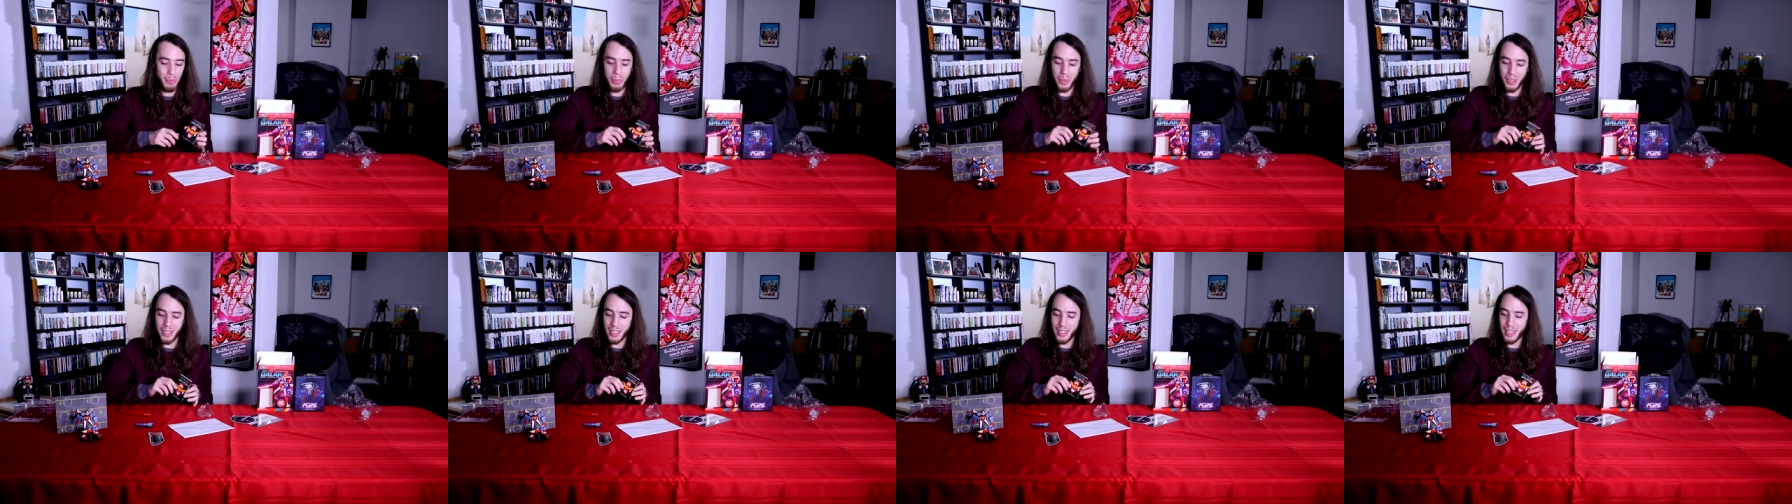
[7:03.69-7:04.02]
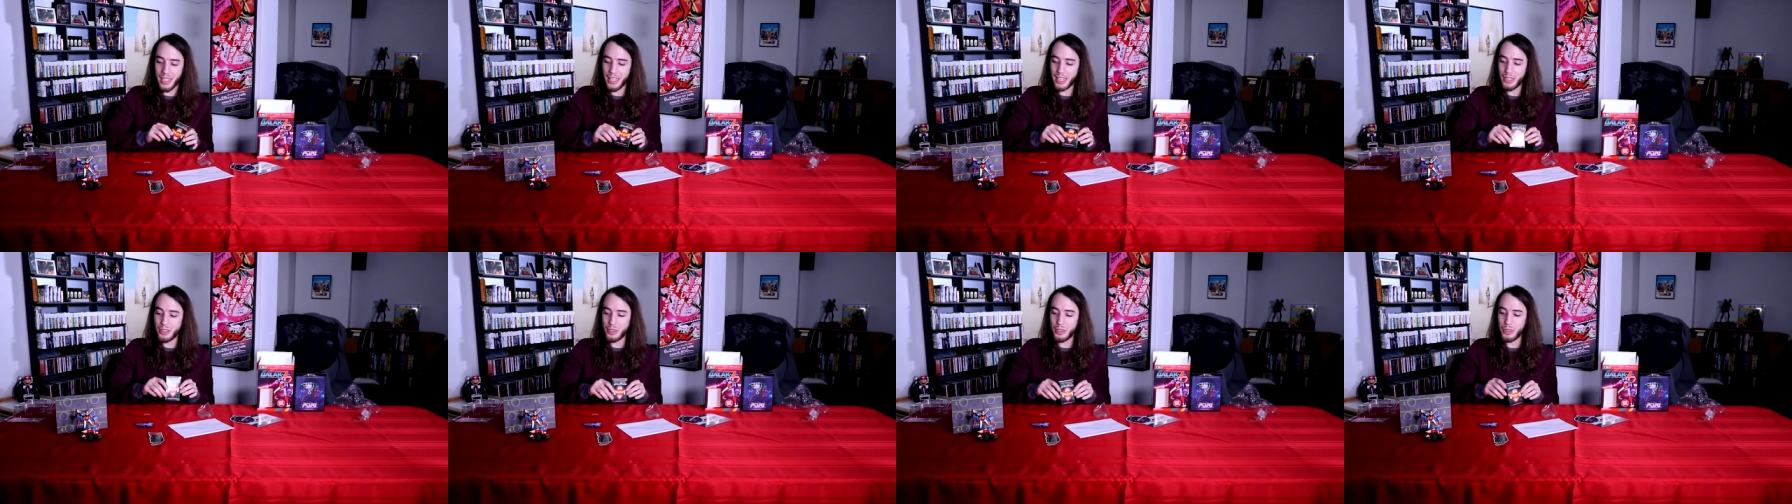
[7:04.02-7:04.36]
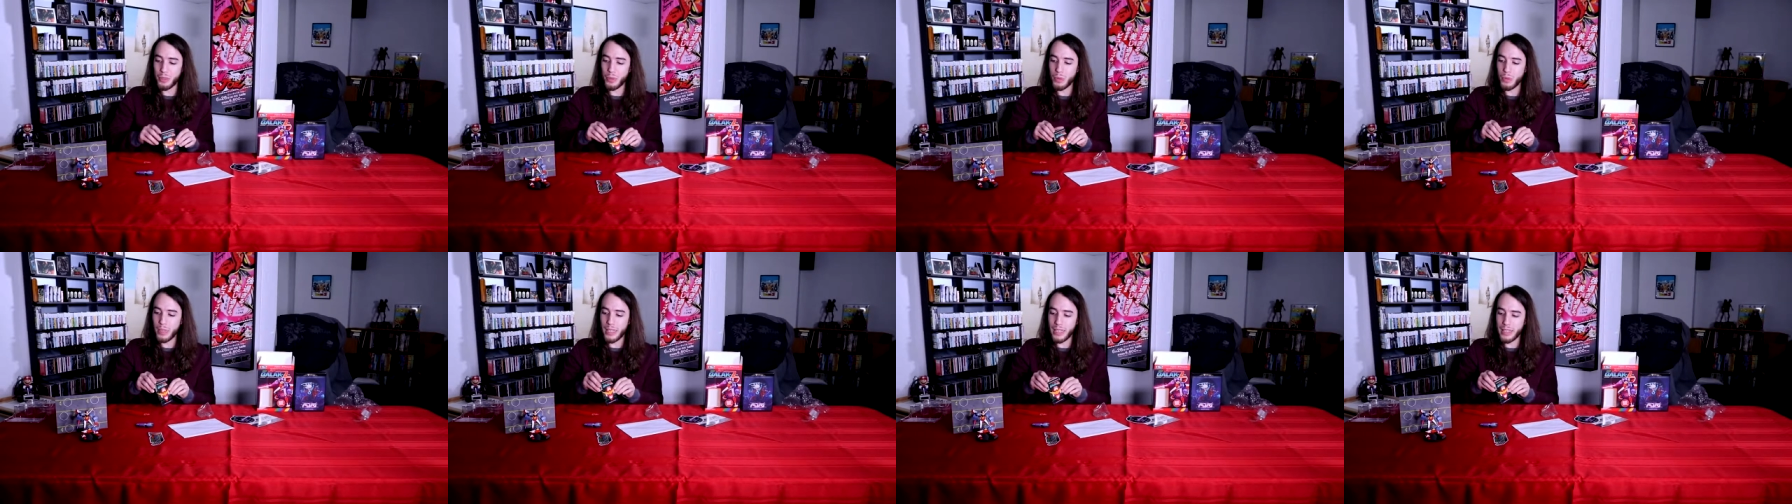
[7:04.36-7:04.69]
but I
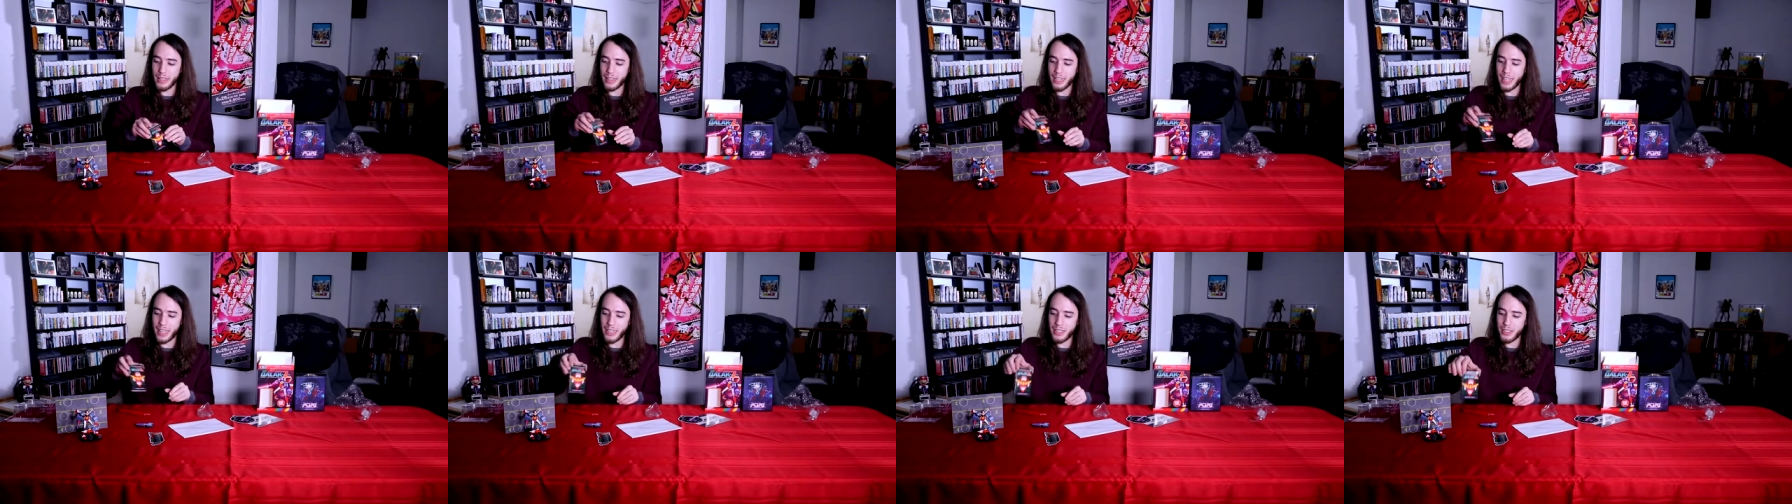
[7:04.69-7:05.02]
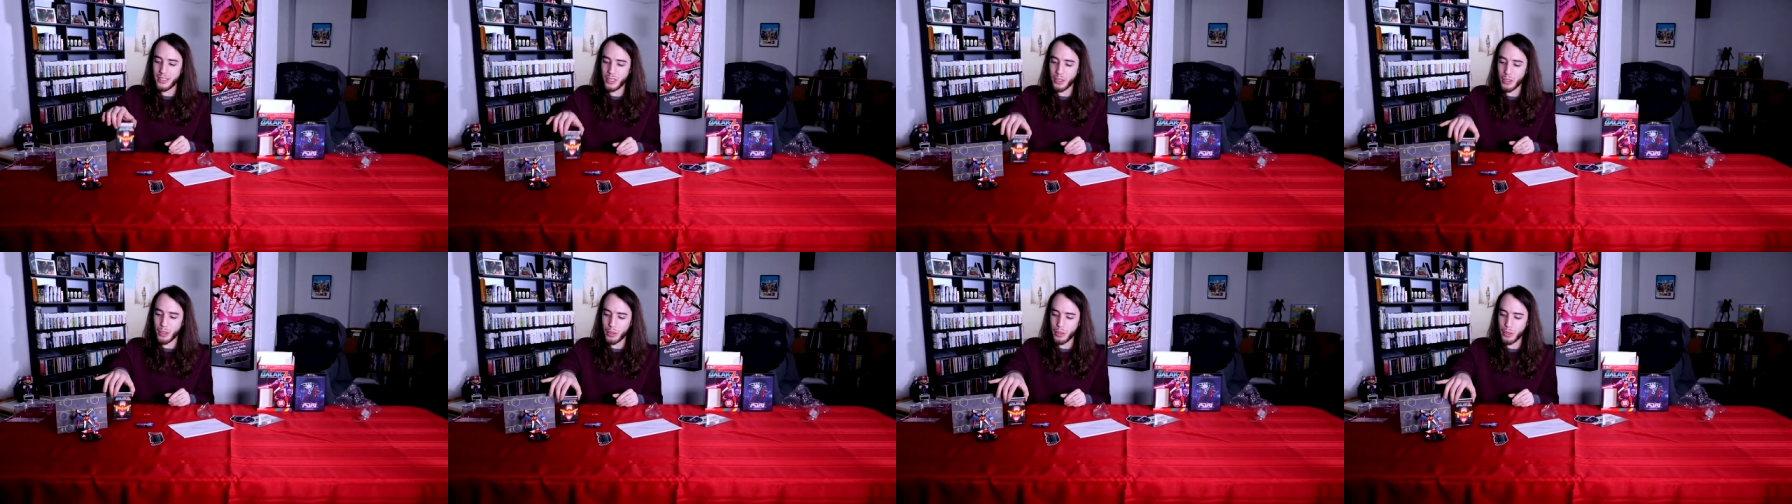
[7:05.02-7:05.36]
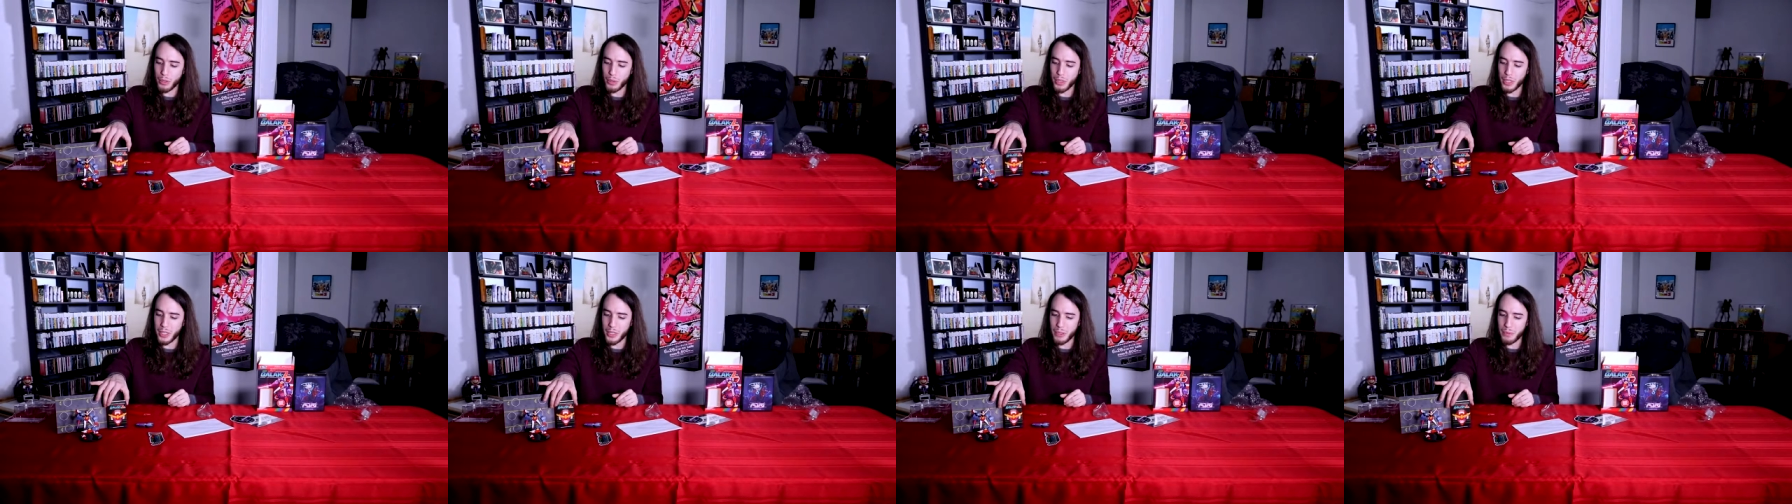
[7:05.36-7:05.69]
do like that it's
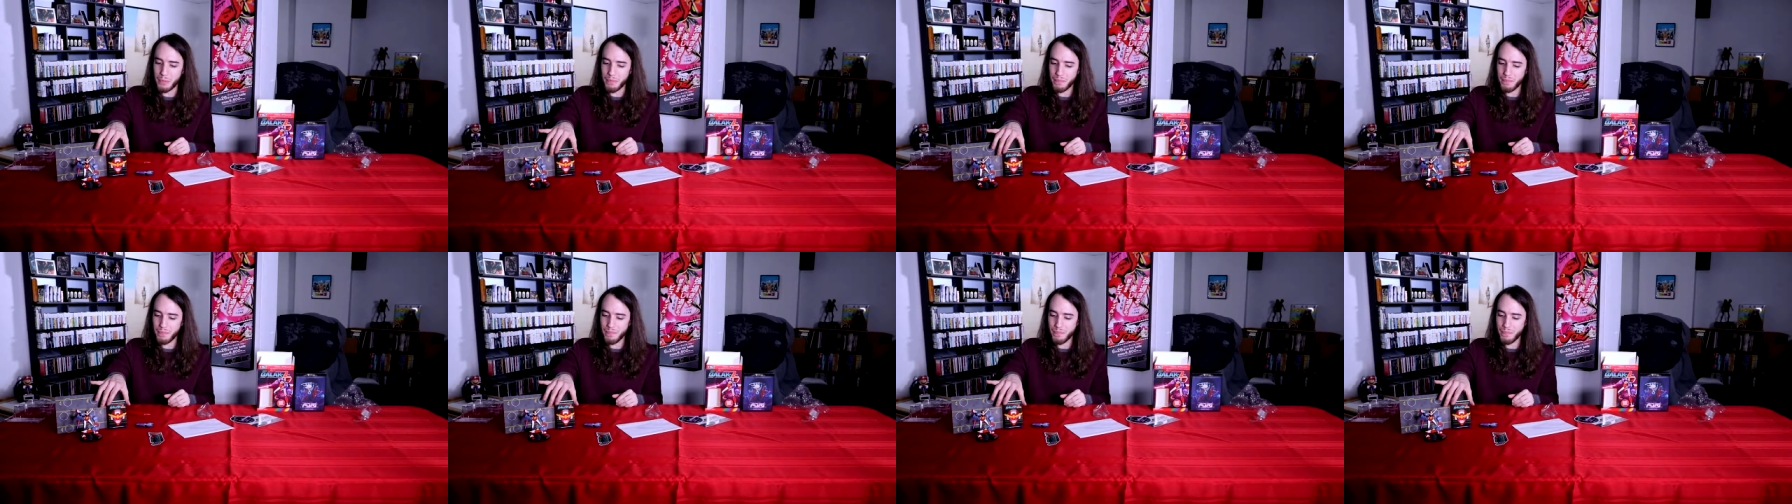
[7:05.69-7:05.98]
included.